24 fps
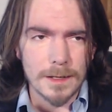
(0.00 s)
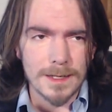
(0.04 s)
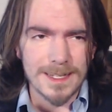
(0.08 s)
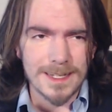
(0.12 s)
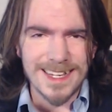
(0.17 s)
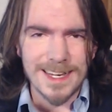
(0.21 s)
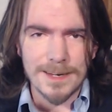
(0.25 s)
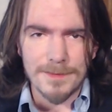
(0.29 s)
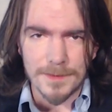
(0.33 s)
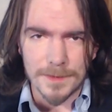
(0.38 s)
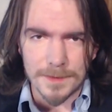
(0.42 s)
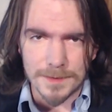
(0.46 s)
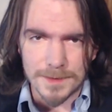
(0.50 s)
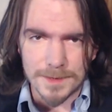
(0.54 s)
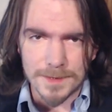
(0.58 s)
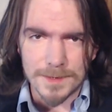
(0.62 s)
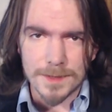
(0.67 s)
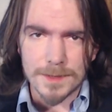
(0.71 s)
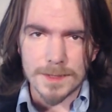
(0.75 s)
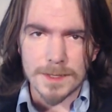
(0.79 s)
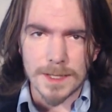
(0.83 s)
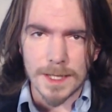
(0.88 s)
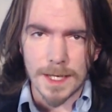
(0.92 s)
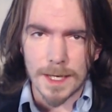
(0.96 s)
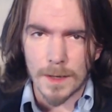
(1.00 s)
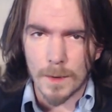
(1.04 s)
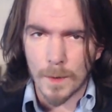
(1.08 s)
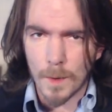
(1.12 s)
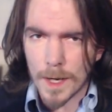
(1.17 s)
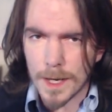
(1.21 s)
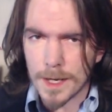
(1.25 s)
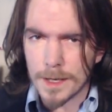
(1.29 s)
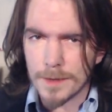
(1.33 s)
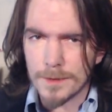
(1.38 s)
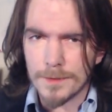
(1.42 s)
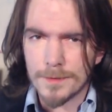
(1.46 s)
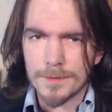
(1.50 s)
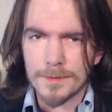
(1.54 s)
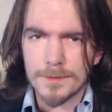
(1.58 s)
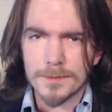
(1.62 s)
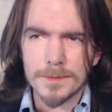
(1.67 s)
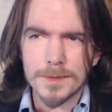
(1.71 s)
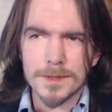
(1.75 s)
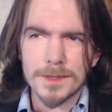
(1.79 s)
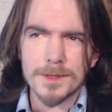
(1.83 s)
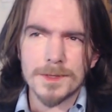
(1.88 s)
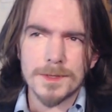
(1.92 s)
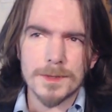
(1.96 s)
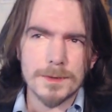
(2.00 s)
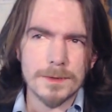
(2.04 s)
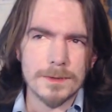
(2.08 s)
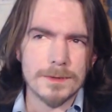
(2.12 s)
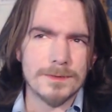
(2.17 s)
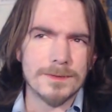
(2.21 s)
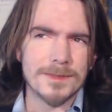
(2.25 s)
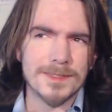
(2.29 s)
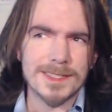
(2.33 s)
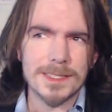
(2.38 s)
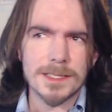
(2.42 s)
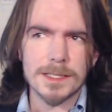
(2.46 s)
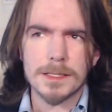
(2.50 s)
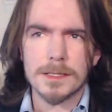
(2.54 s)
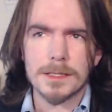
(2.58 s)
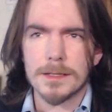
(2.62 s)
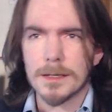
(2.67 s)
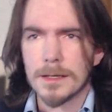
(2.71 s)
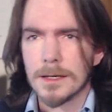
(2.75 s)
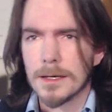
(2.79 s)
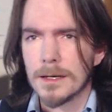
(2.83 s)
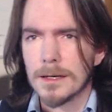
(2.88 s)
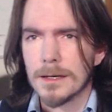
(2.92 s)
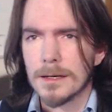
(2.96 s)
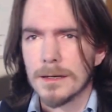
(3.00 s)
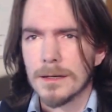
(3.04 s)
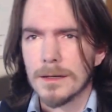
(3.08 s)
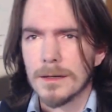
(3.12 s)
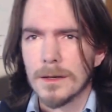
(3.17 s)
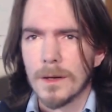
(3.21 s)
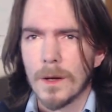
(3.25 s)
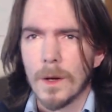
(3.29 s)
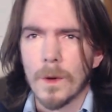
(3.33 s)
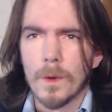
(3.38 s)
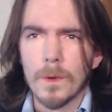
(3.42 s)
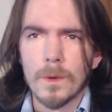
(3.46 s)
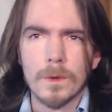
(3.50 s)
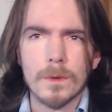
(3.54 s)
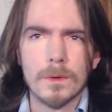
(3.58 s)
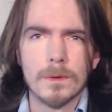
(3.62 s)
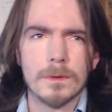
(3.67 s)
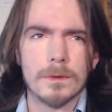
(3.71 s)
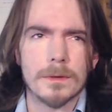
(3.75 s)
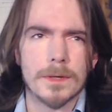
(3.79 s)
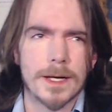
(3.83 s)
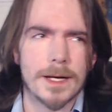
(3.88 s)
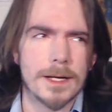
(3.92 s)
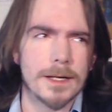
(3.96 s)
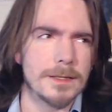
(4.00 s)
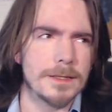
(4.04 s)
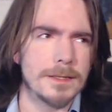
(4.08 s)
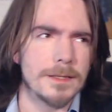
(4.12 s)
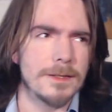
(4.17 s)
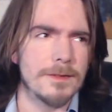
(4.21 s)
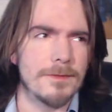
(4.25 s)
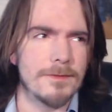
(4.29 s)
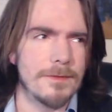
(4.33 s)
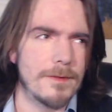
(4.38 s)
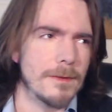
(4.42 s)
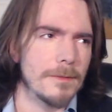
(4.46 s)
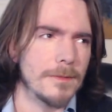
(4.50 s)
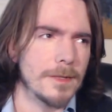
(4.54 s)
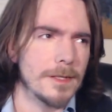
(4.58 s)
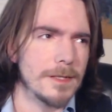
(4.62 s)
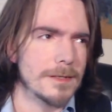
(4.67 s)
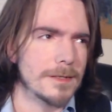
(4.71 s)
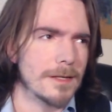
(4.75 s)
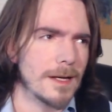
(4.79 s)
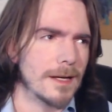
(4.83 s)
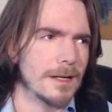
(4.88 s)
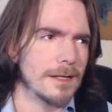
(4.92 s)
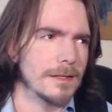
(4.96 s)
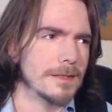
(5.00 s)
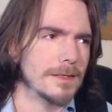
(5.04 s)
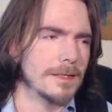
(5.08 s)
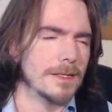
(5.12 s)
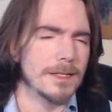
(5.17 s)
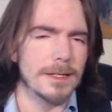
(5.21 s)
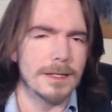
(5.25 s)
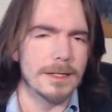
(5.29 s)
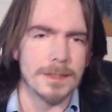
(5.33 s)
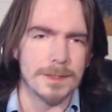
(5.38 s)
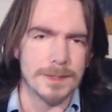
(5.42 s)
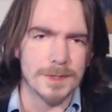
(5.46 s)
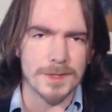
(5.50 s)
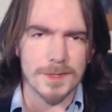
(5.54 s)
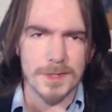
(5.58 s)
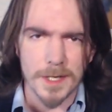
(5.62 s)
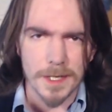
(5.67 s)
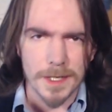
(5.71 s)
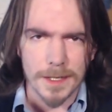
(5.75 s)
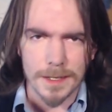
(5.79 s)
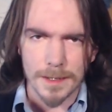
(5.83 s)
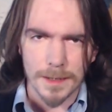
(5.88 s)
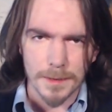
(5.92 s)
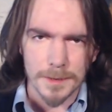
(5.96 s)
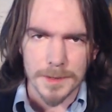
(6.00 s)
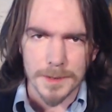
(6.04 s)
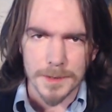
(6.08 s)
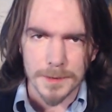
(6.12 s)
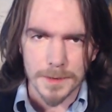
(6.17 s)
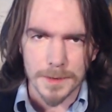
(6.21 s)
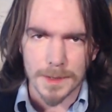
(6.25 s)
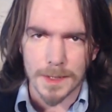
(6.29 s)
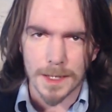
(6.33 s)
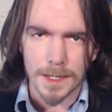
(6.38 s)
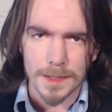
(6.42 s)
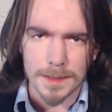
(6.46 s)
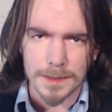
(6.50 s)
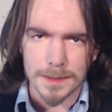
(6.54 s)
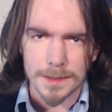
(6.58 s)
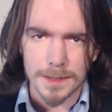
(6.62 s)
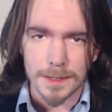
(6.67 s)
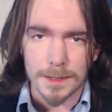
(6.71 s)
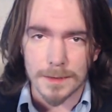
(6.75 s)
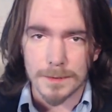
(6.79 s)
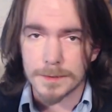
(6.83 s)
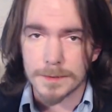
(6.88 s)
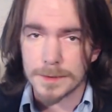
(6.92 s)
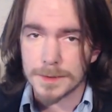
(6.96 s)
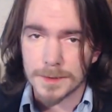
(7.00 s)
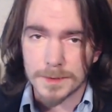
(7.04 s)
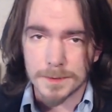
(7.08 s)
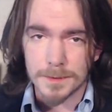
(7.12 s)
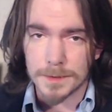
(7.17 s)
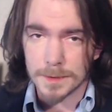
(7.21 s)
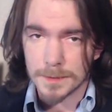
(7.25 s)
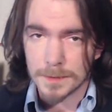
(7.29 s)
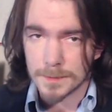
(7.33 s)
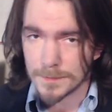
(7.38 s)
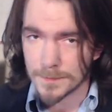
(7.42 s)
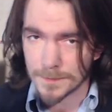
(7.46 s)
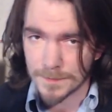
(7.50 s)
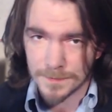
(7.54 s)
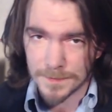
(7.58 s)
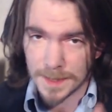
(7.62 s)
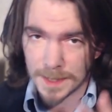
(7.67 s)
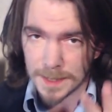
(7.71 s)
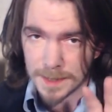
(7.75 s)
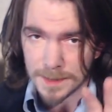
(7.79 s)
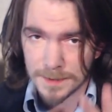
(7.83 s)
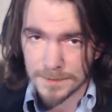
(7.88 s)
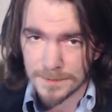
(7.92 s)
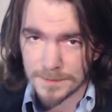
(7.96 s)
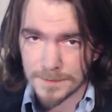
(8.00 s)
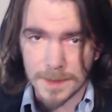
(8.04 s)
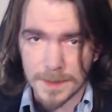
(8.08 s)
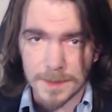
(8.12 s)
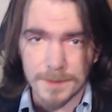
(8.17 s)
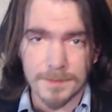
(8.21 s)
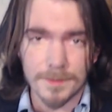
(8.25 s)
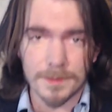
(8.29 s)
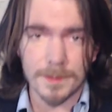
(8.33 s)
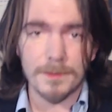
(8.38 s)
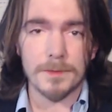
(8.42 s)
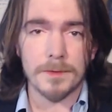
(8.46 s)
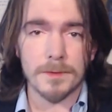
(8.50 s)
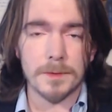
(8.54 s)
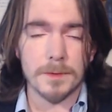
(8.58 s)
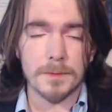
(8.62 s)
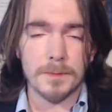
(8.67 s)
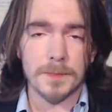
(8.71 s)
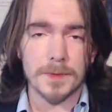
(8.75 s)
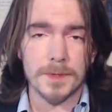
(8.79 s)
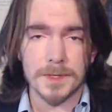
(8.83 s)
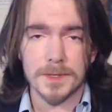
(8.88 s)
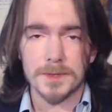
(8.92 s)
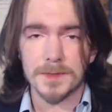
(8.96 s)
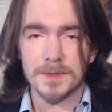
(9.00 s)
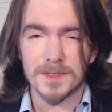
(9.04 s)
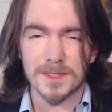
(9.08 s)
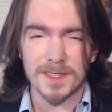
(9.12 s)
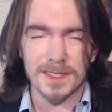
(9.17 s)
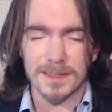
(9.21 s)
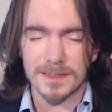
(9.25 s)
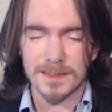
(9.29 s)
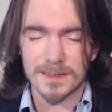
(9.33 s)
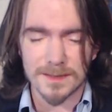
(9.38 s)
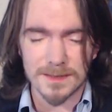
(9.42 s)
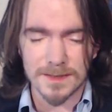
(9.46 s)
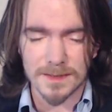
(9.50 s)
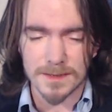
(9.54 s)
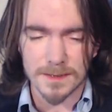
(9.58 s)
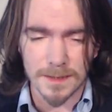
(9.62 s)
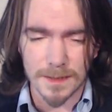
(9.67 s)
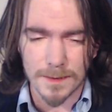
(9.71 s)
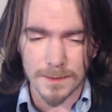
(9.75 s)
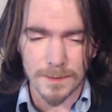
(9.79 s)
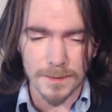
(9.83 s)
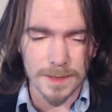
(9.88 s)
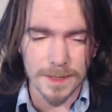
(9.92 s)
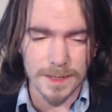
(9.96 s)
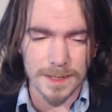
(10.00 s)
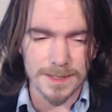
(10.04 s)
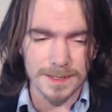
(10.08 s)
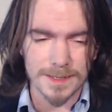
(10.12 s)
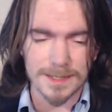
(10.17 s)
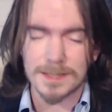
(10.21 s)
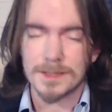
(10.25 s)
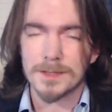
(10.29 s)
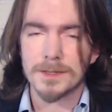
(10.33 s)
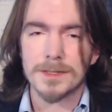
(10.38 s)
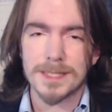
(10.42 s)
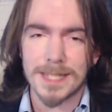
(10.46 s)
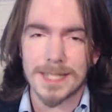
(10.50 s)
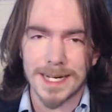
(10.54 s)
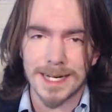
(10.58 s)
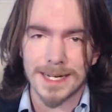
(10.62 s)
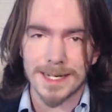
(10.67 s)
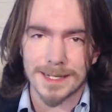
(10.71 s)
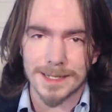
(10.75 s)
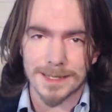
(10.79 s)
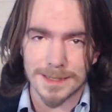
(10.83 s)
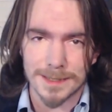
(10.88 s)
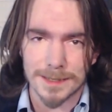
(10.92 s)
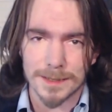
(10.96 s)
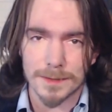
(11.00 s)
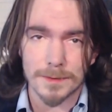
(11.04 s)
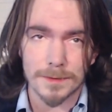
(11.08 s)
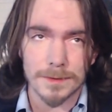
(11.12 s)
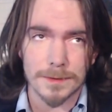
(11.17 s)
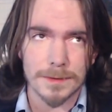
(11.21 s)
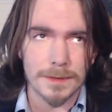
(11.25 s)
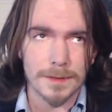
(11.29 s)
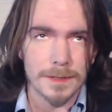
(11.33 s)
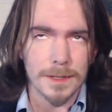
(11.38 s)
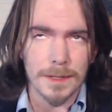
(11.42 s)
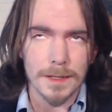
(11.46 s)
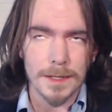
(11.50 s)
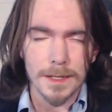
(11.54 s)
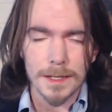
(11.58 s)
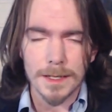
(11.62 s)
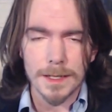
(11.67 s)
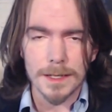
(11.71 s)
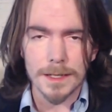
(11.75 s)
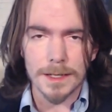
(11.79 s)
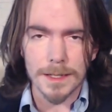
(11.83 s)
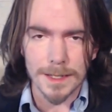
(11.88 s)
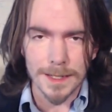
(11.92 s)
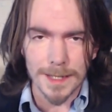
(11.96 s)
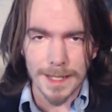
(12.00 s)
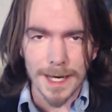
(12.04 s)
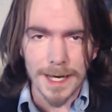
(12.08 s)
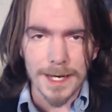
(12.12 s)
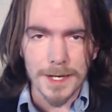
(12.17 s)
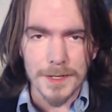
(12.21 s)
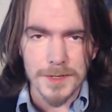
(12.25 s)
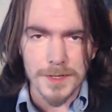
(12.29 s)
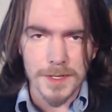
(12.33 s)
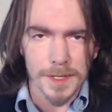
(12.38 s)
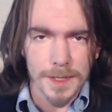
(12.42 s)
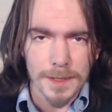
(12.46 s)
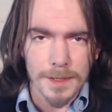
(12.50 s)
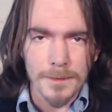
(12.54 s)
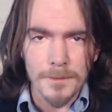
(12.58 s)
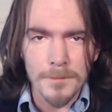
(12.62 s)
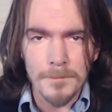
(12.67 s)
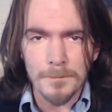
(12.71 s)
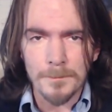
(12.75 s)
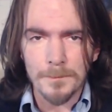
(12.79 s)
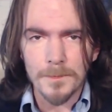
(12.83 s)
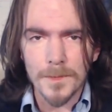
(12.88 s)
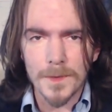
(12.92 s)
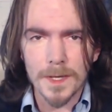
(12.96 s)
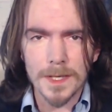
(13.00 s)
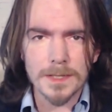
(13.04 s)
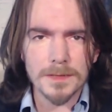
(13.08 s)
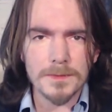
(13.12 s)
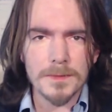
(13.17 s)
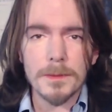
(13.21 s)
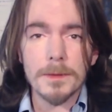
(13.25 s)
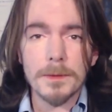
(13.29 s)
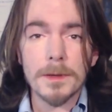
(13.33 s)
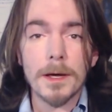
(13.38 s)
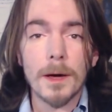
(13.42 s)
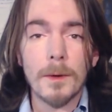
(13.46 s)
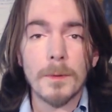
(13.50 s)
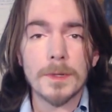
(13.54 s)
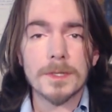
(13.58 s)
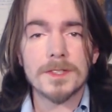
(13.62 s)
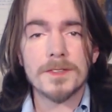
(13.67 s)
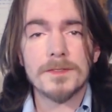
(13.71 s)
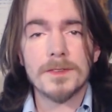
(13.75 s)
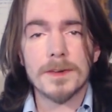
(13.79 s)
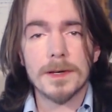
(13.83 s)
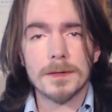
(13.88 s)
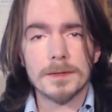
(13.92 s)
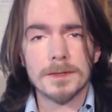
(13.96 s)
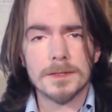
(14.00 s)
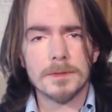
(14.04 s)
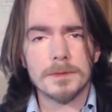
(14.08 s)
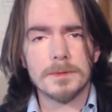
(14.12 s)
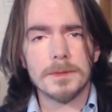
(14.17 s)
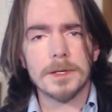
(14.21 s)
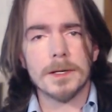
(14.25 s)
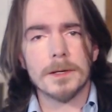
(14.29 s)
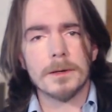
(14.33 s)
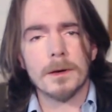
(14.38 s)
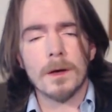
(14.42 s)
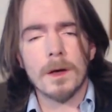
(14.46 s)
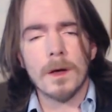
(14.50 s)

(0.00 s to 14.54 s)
efforts to get away from the sort of stale, old, anti-feminist, anti-SJW content, which, fine and fair for everyone producing, and it's just not really as entertaining or engaging as maybe I once found it to be.